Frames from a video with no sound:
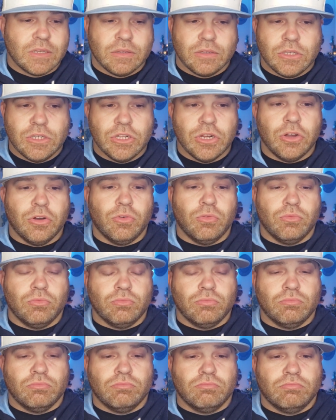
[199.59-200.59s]
you know,
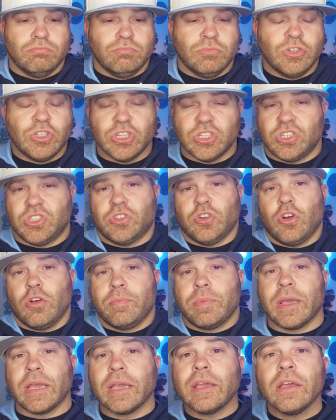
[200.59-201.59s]

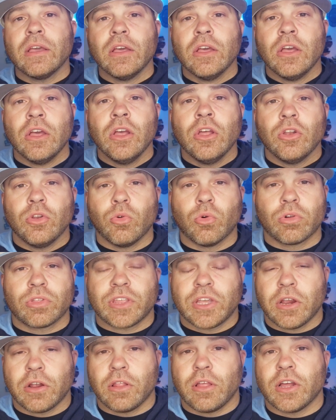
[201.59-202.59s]
disturbing North
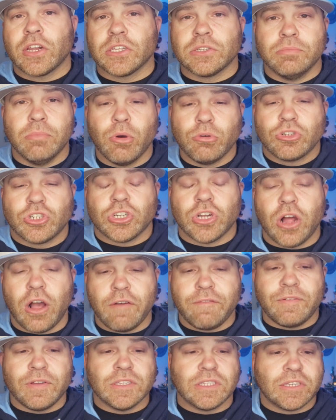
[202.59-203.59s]
Carolina's motion
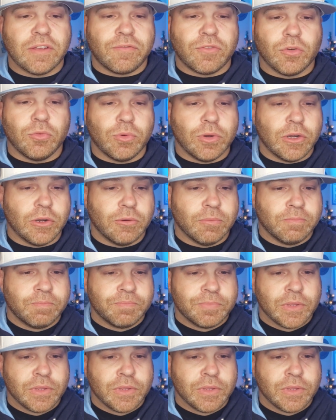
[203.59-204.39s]
offense, if you will.